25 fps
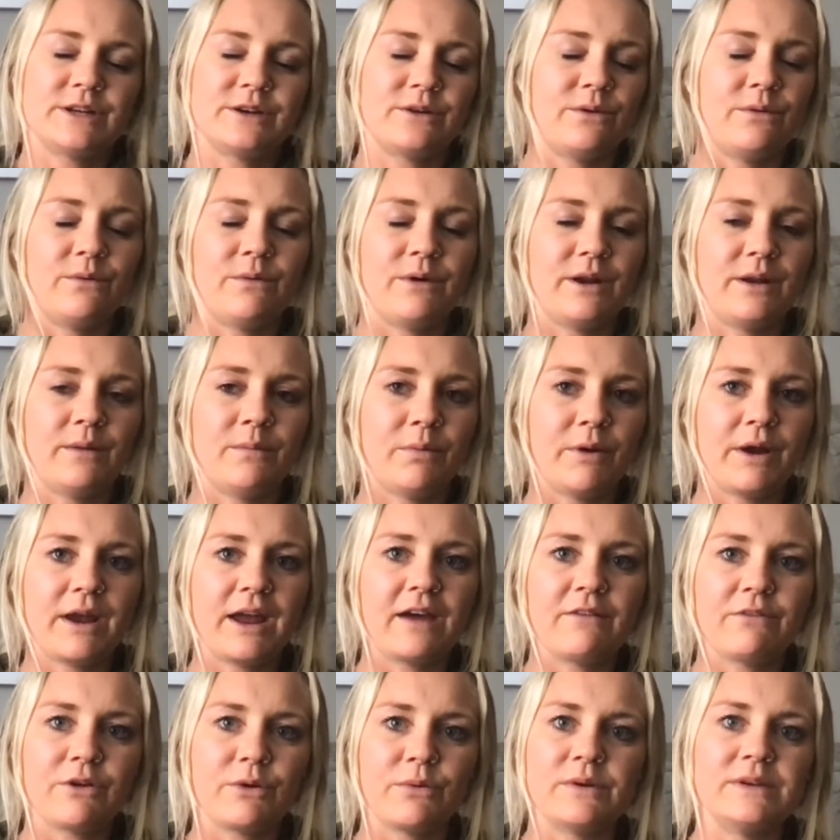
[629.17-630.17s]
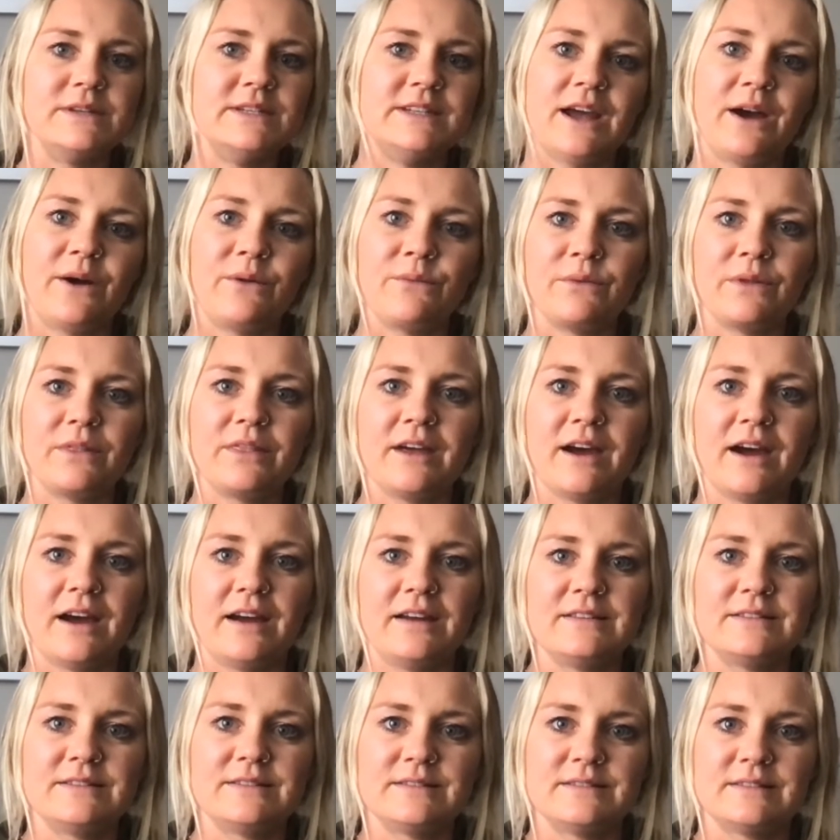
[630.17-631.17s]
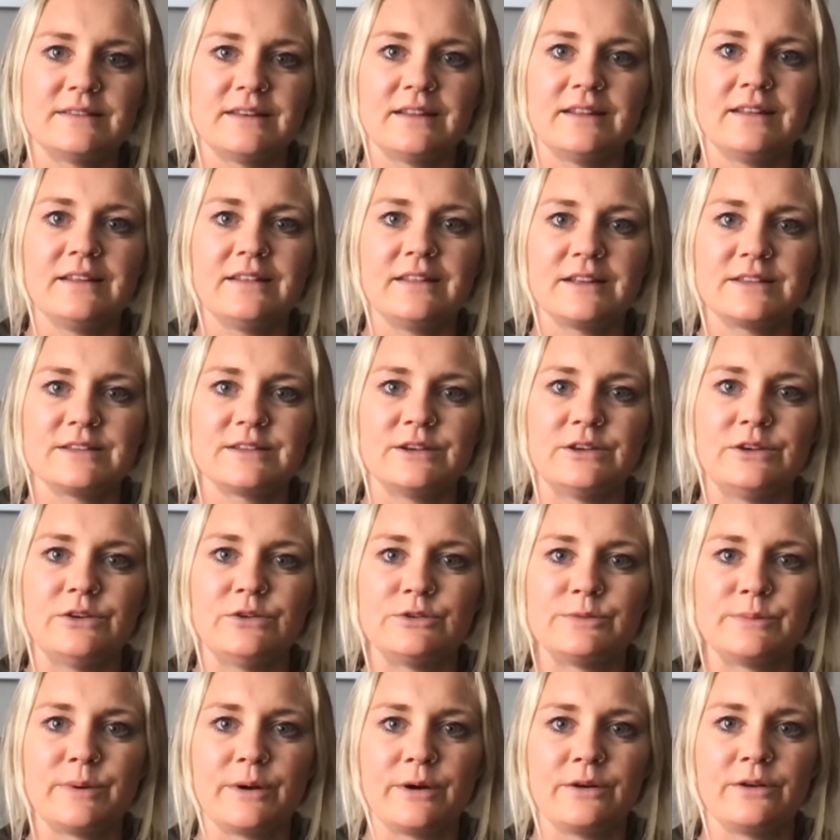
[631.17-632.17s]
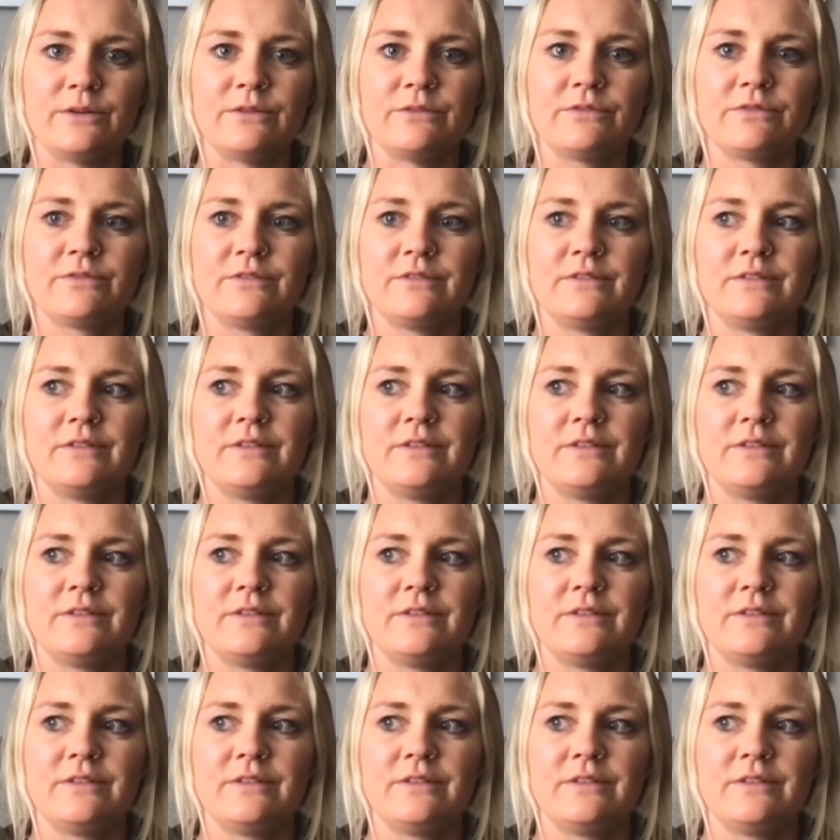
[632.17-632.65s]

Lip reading: I don't want to bring everyone down with that. And I think that's a huge part of